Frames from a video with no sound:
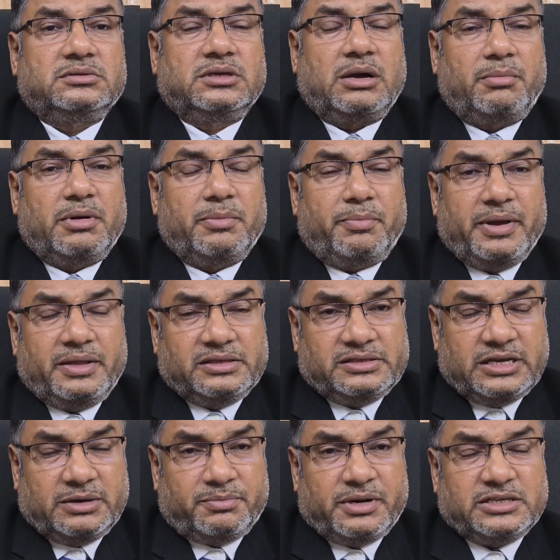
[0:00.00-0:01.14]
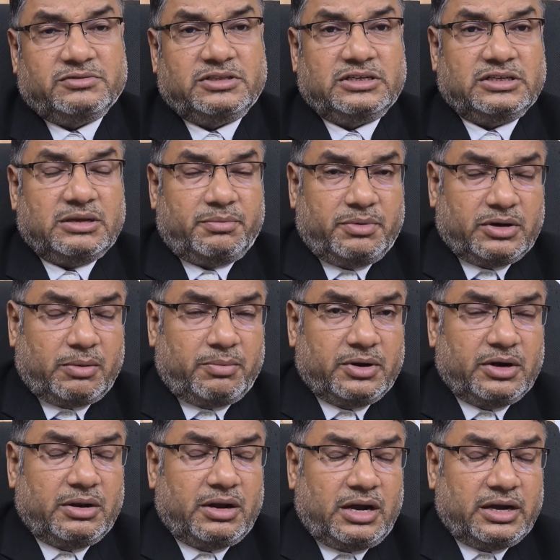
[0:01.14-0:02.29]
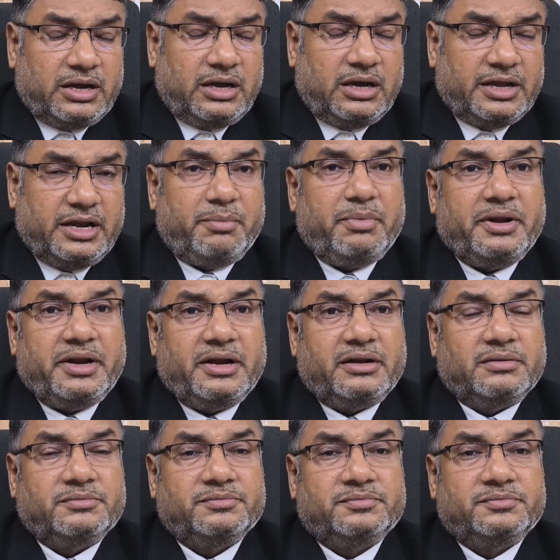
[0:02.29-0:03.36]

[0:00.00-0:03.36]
come and pay the sale price within the applicable agreed period,